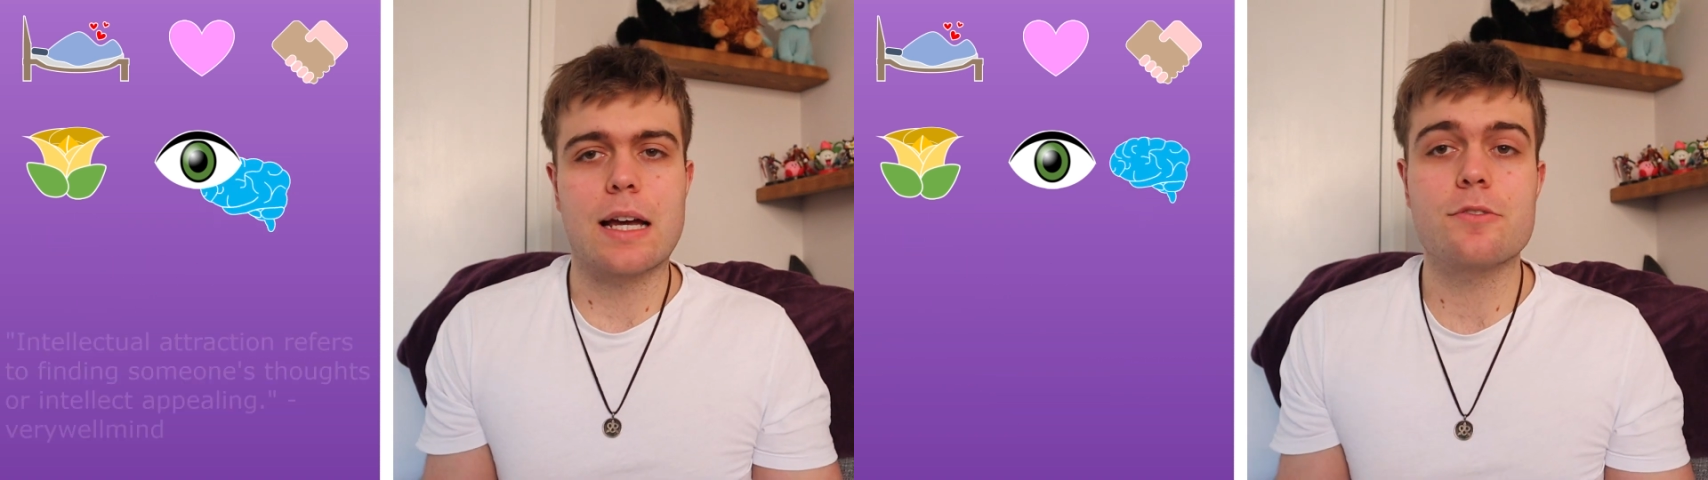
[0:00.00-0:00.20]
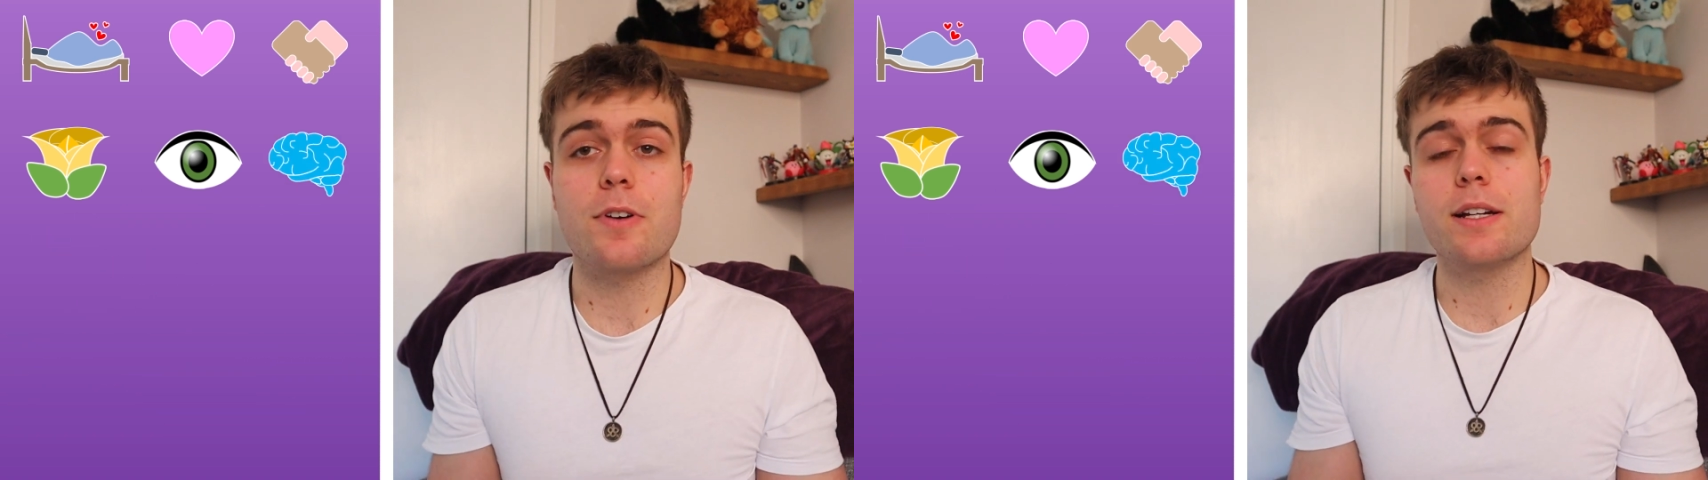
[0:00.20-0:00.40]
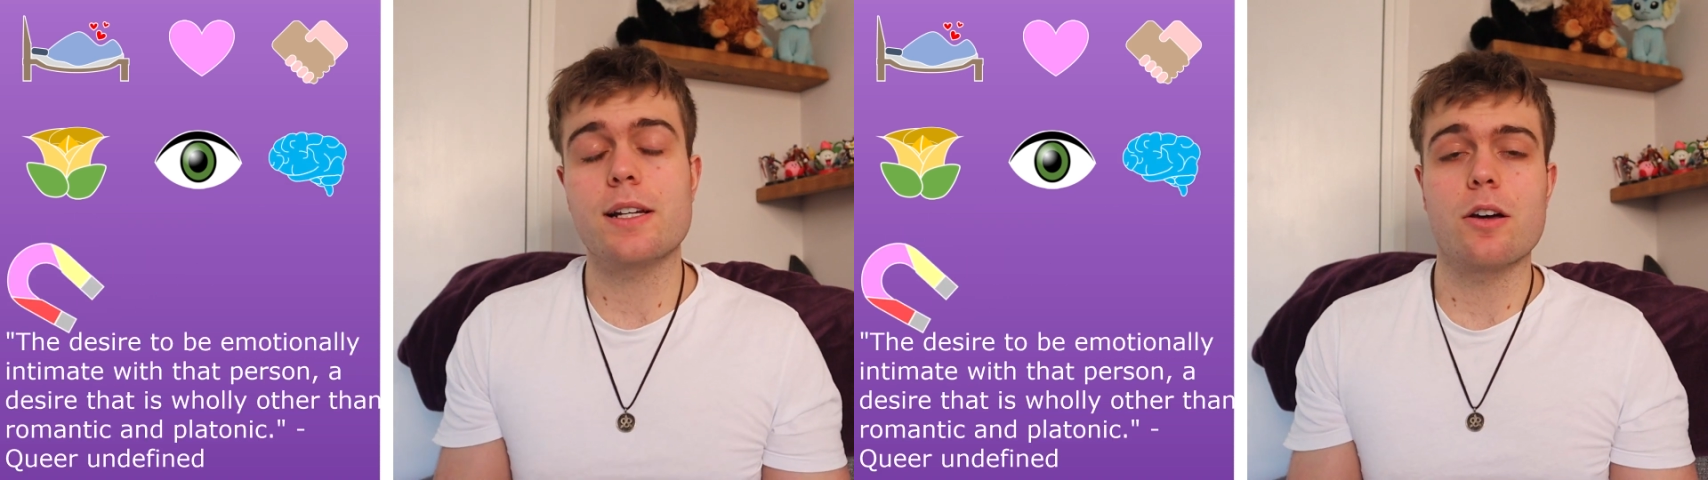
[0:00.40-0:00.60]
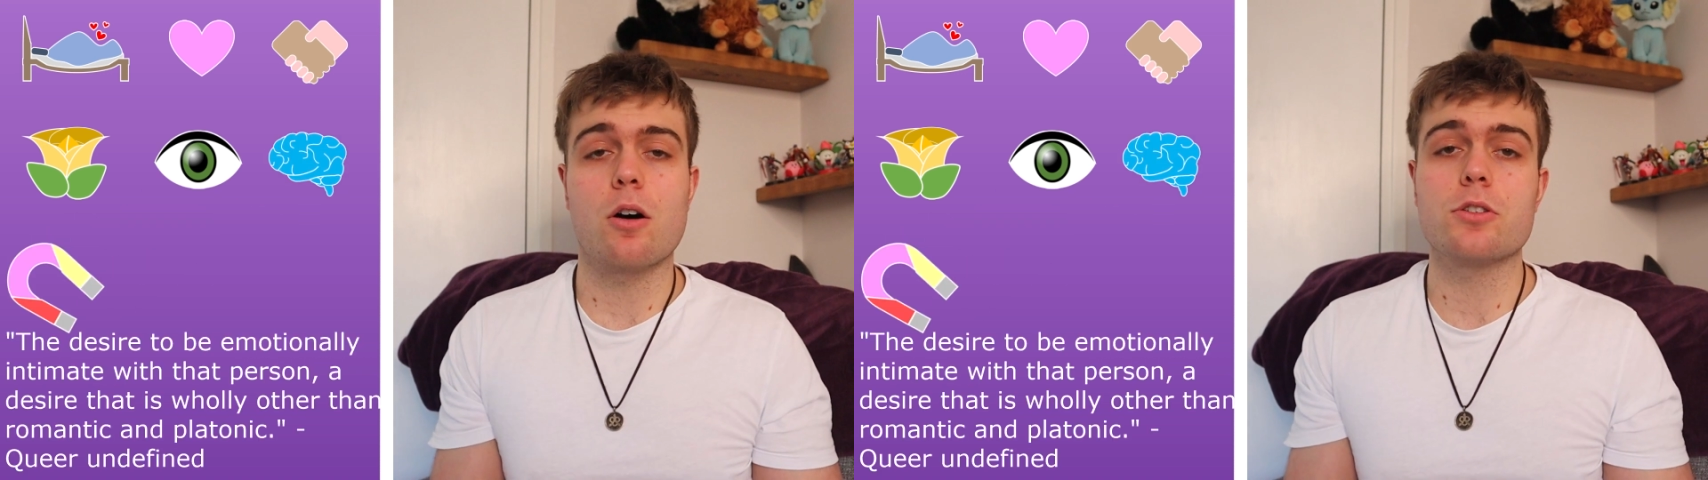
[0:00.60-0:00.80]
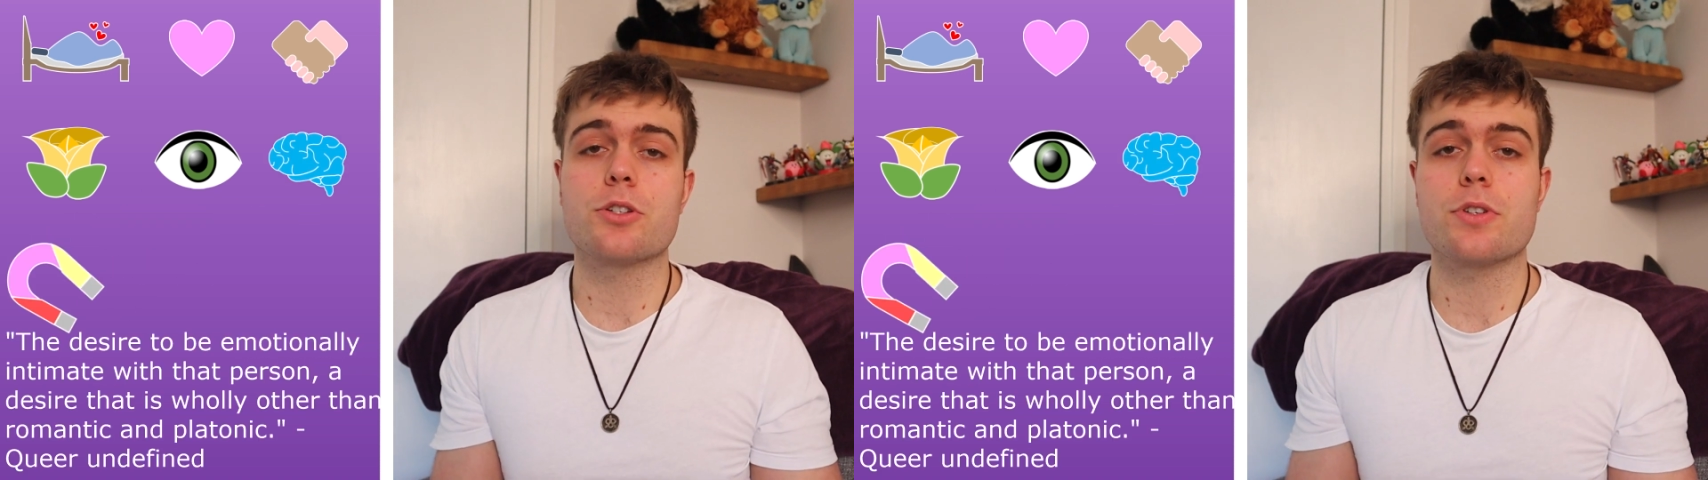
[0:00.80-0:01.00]
And finally,
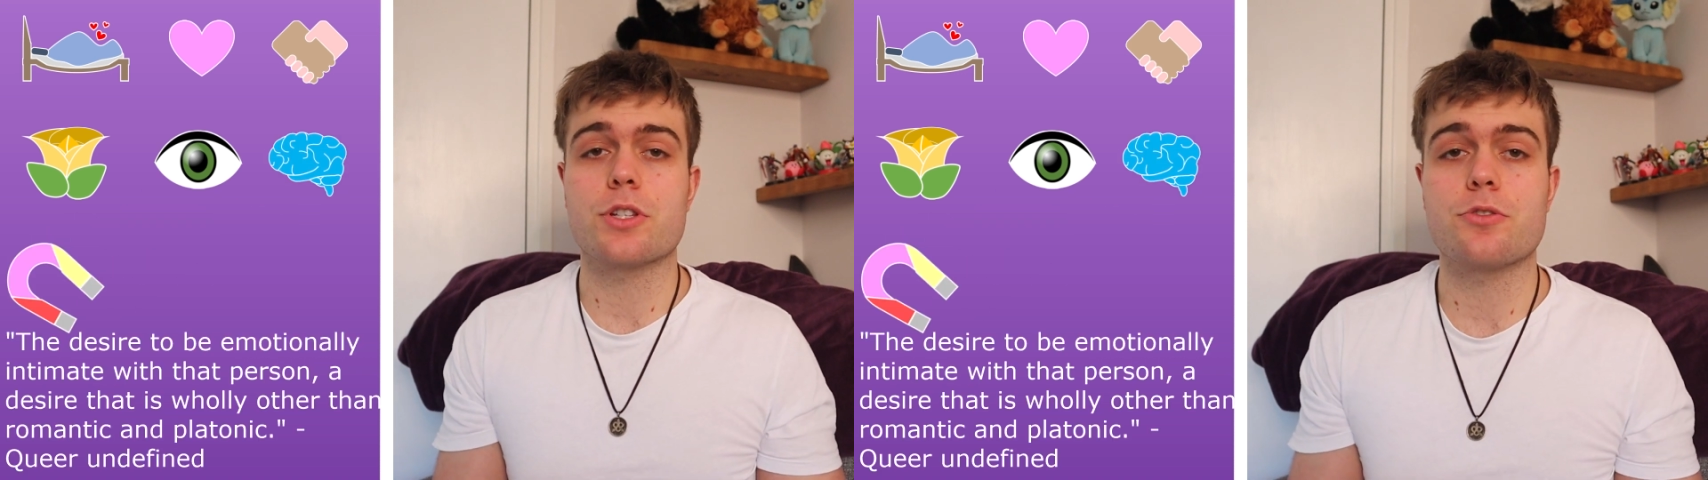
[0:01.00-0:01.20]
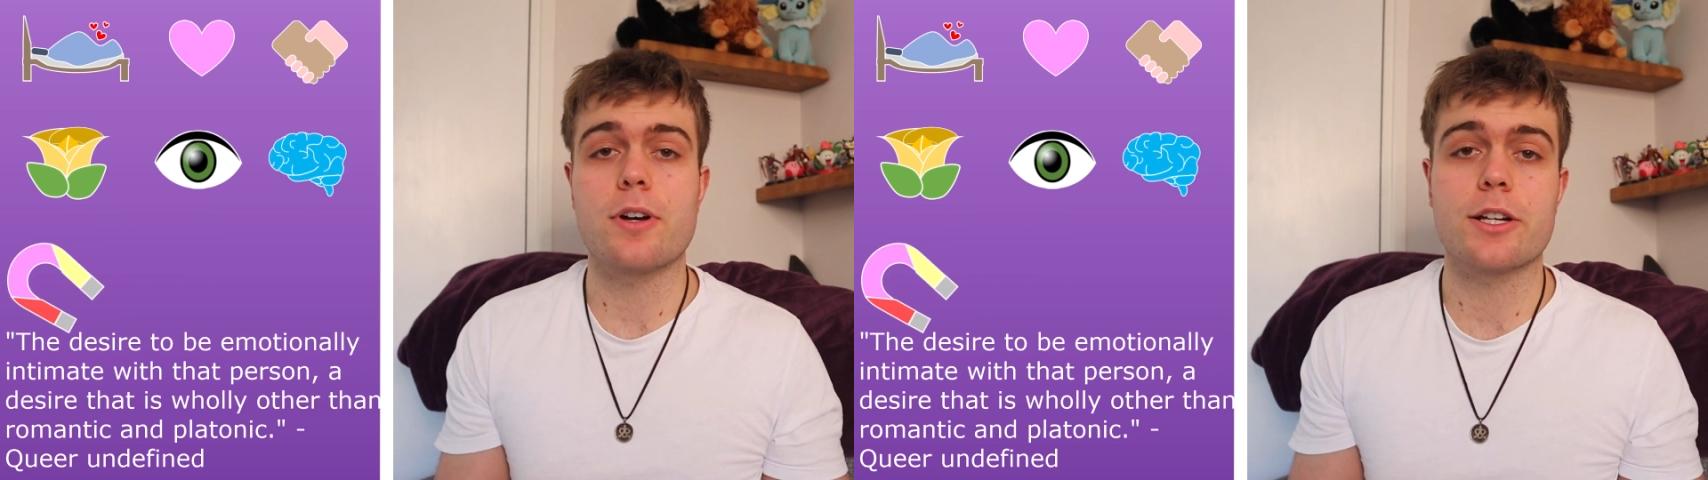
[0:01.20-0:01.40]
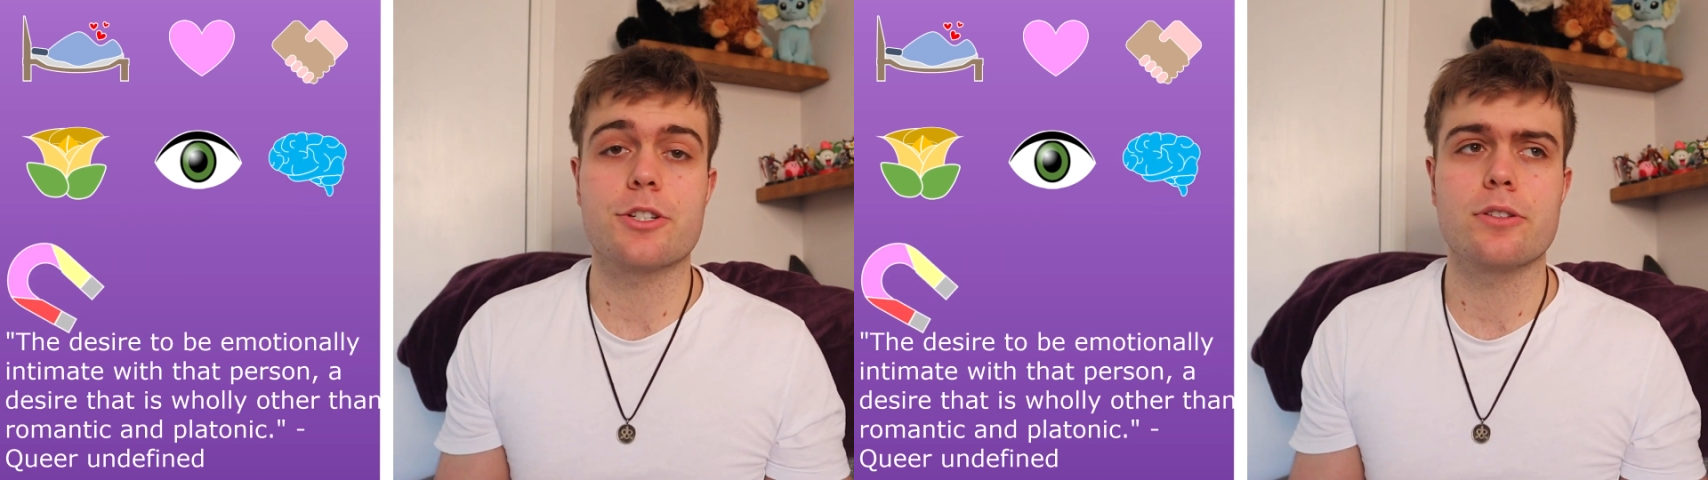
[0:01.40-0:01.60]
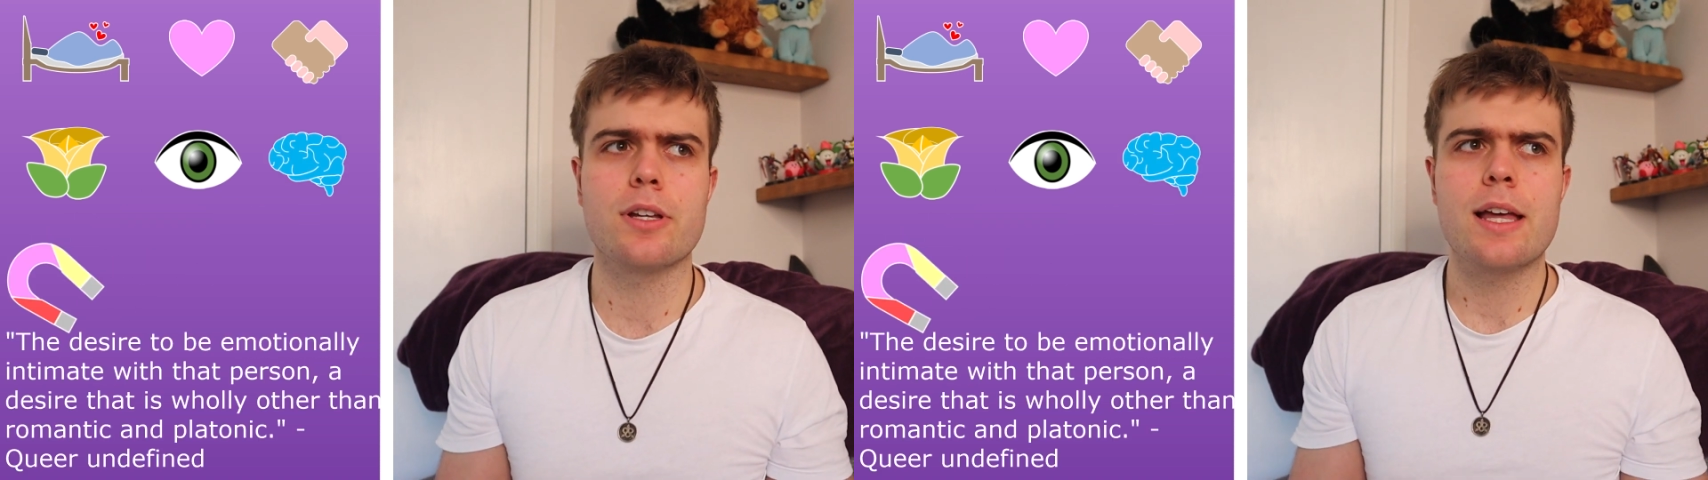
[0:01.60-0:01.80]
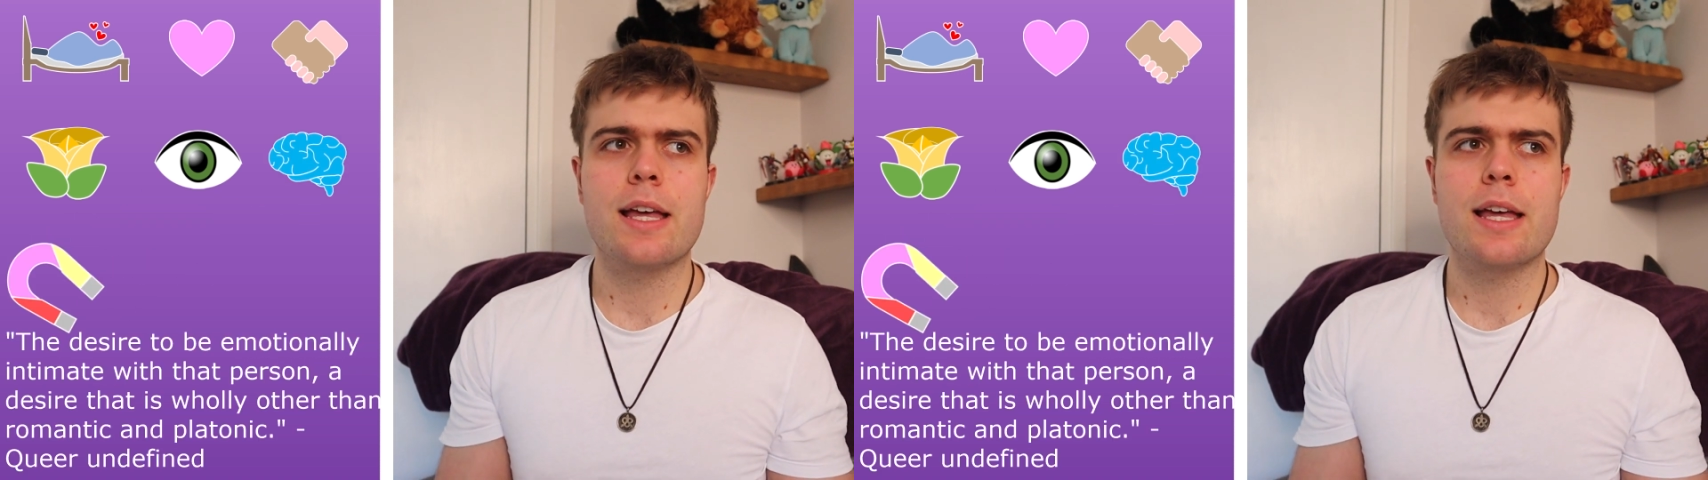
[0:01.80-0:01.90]
alterous attraction